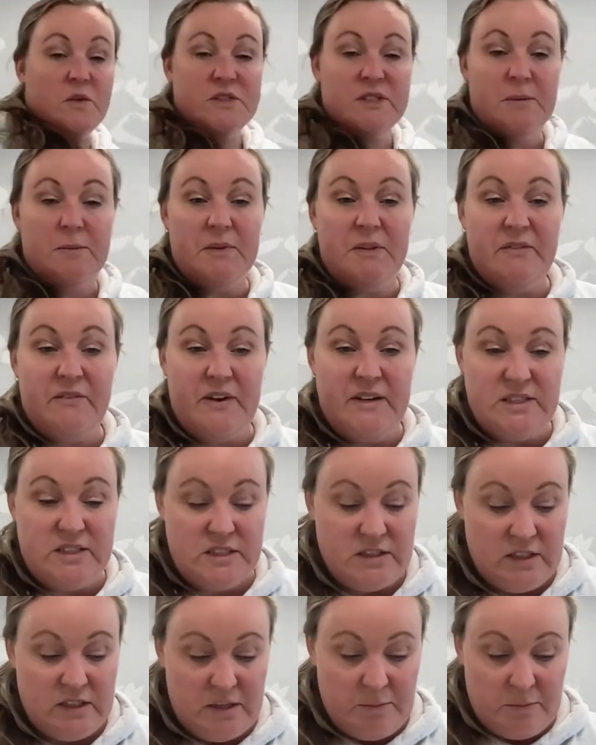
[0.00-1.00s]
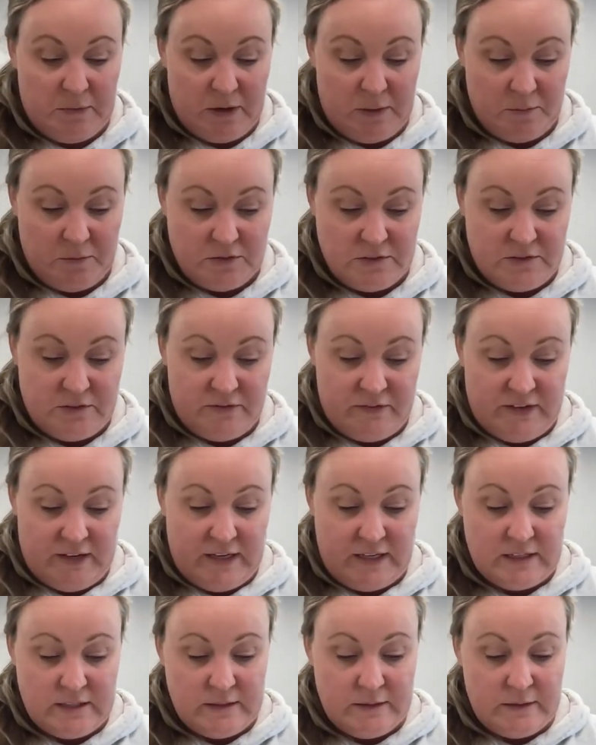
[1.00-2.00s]
some of the veggies that you might want to
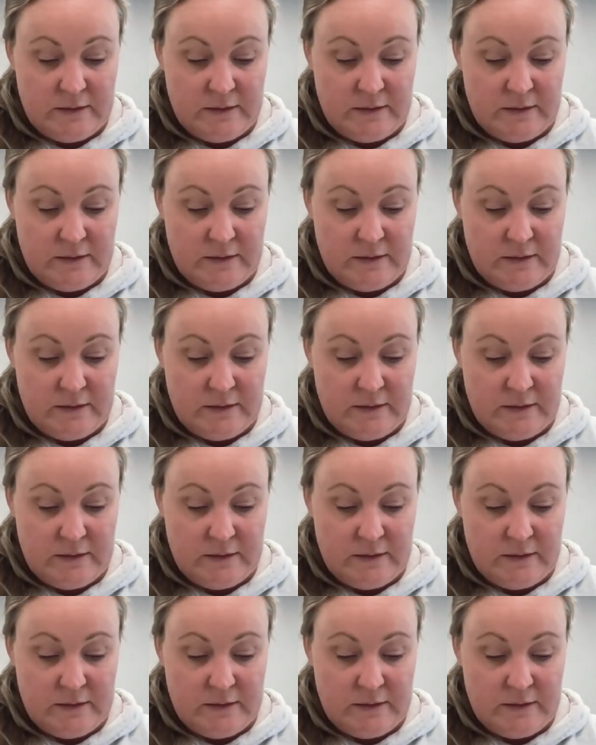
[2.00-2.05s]
feed.